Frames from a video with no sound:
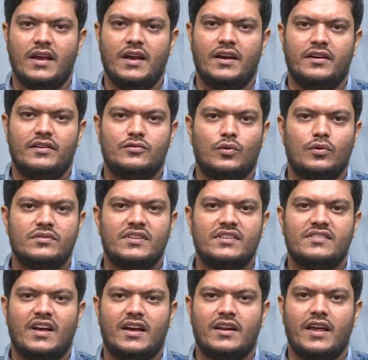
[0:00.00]
resources
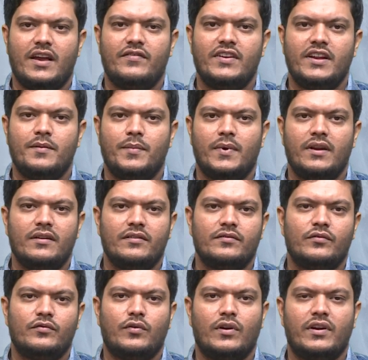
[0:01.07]
are available
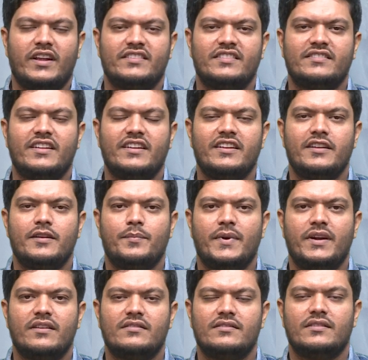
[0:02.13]
for necessary
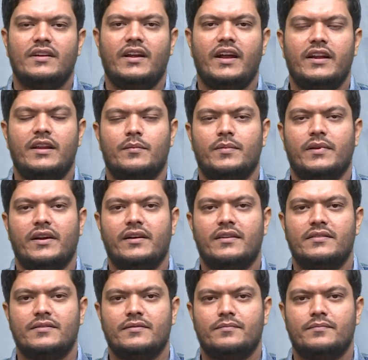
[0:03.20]
repairs and upgrades.